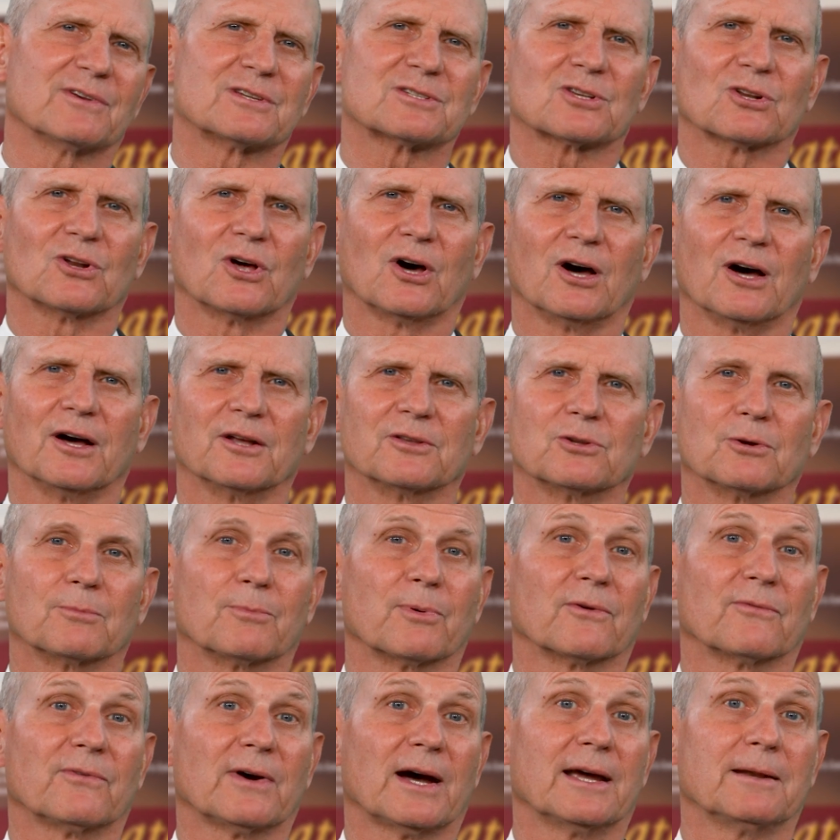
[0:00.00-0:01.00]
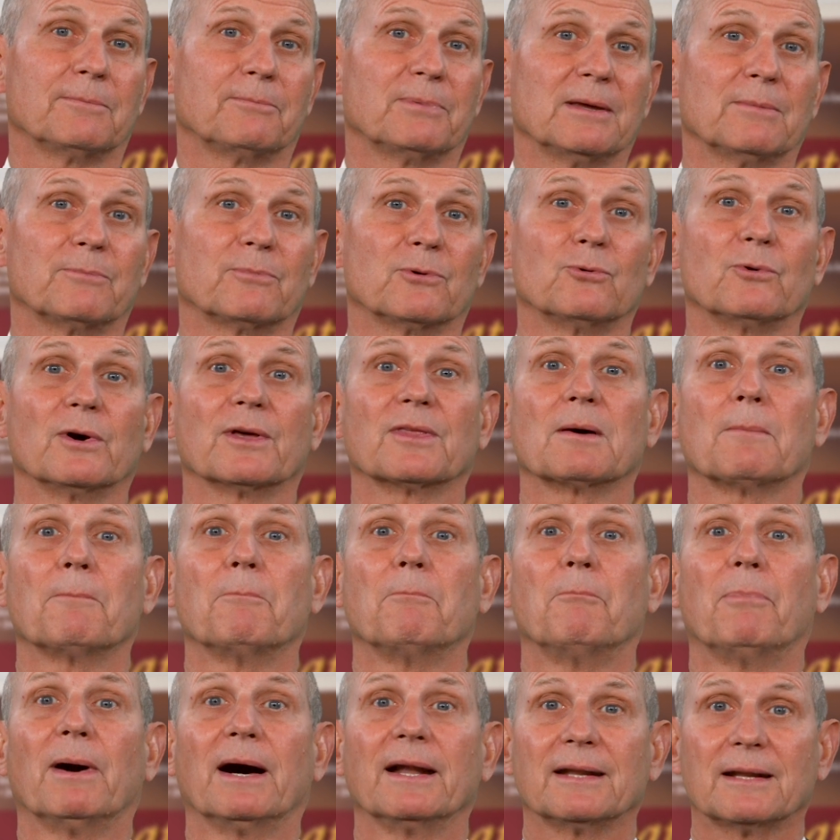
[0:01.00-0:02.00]
His law to provide people with
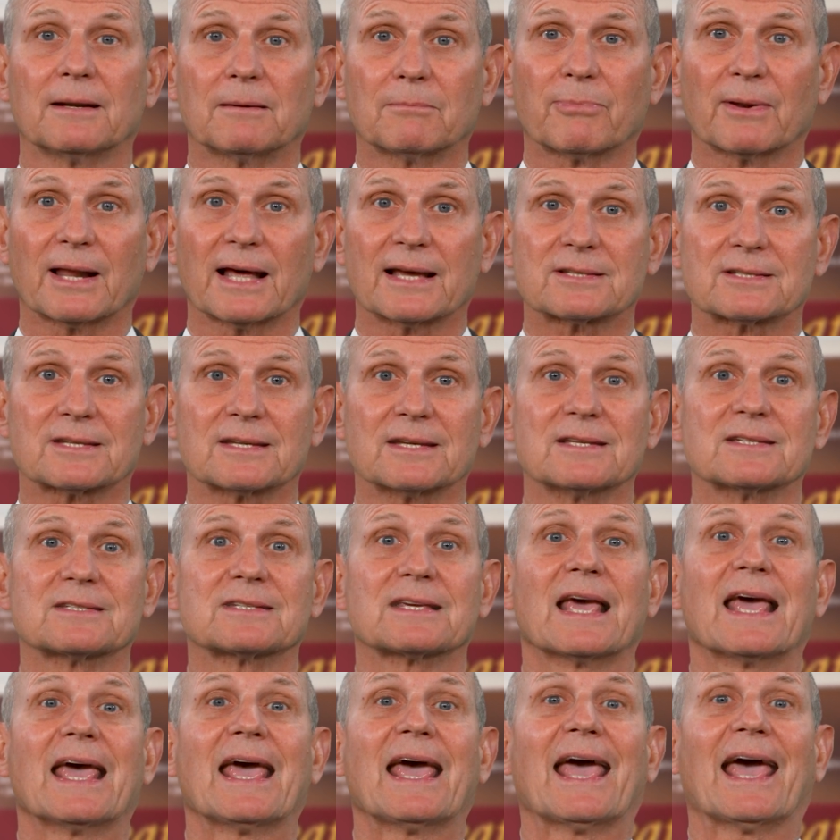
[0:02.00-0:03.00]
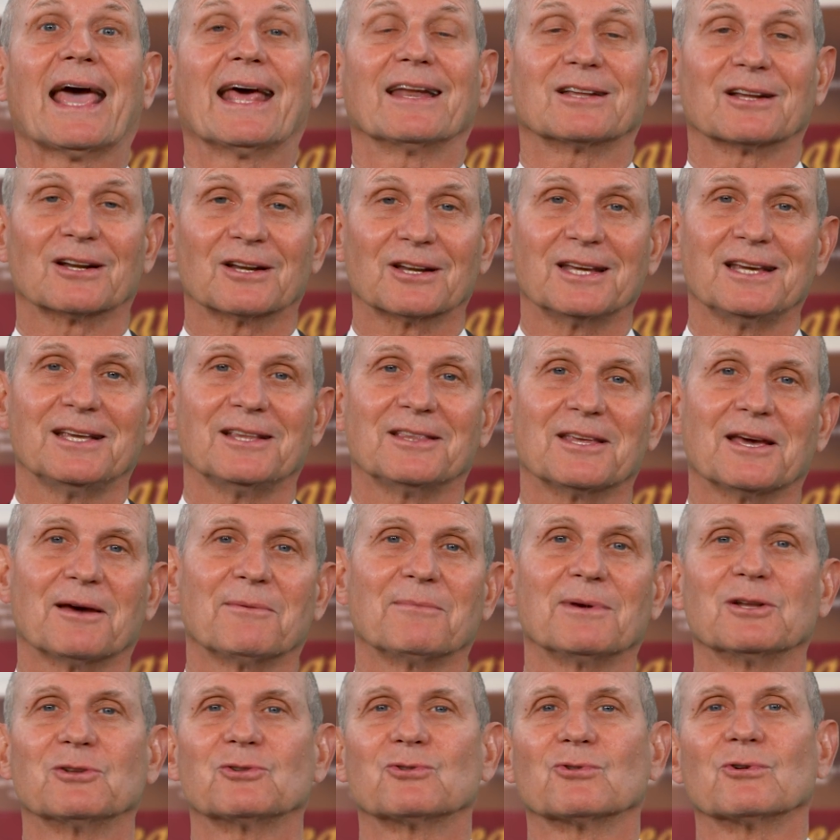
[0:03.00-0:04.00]
abundant blessings and to lead
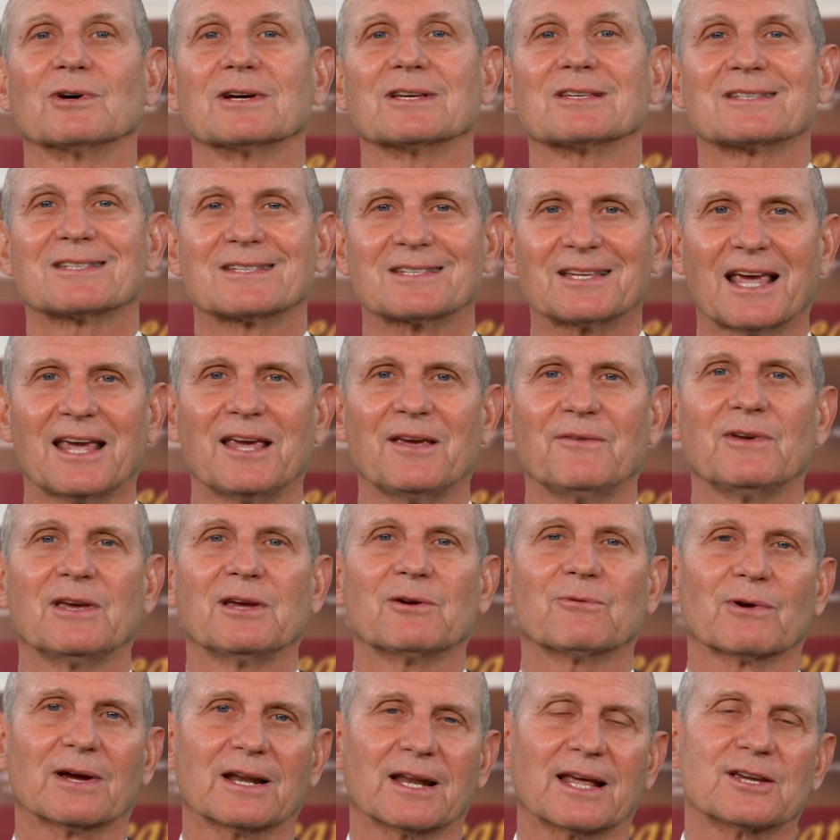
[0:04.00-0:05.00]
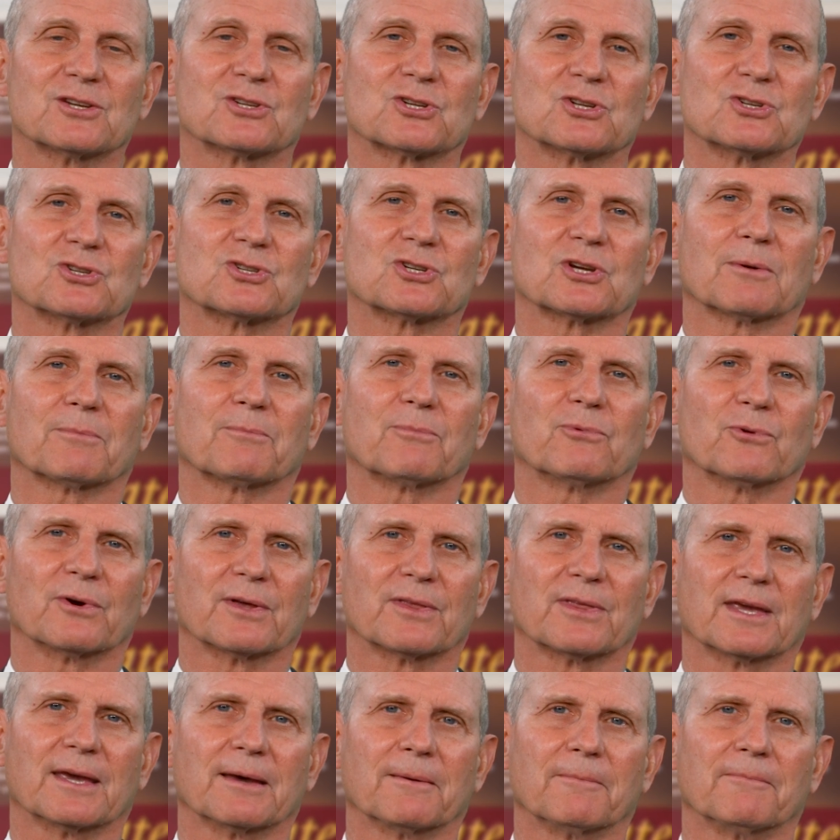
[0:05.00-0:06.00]
them into a saving relationship
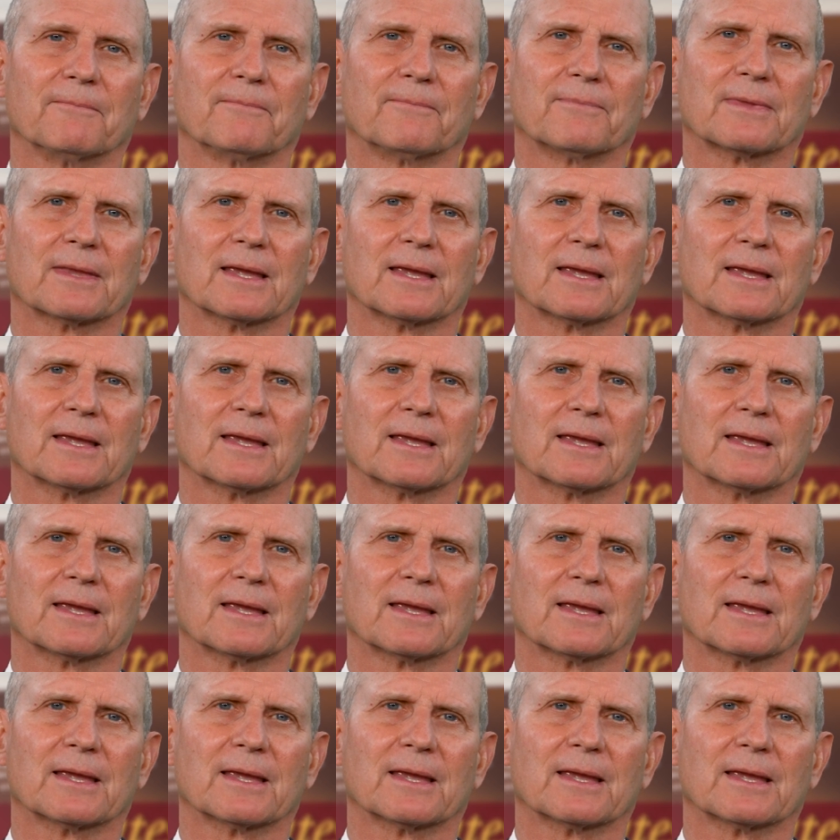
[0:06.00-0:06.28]
with Him.